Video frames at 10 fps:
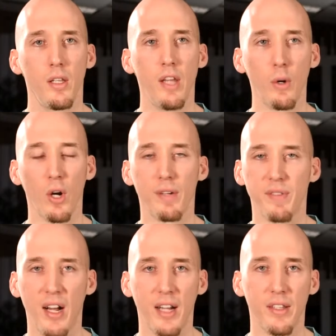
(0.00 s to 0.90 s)
They were
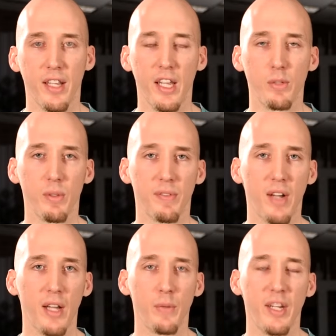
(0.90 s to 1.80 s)
all fine, the kids were
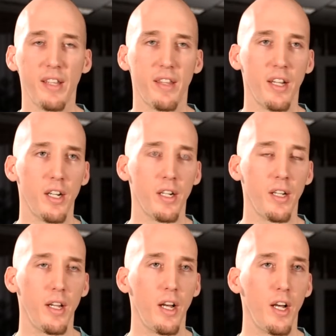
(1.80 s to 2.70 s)
fine. We get
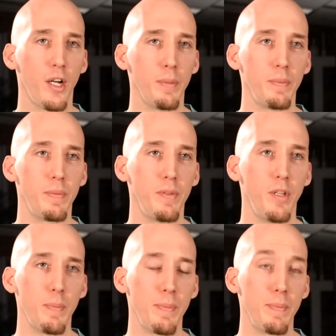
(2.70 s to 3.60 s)
there,
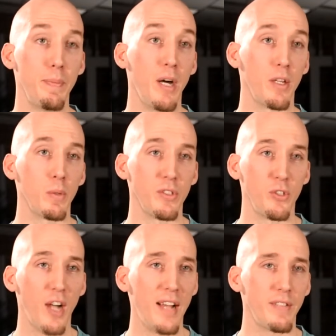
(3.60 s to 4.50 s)
the mother
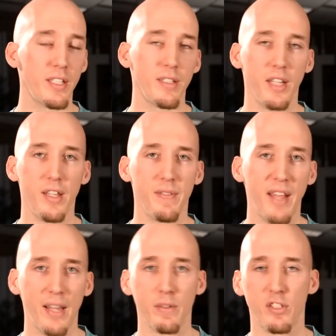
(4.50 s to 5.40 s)
was driving and the
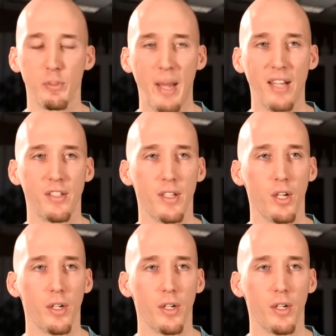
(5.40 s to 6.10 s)
van was smashed in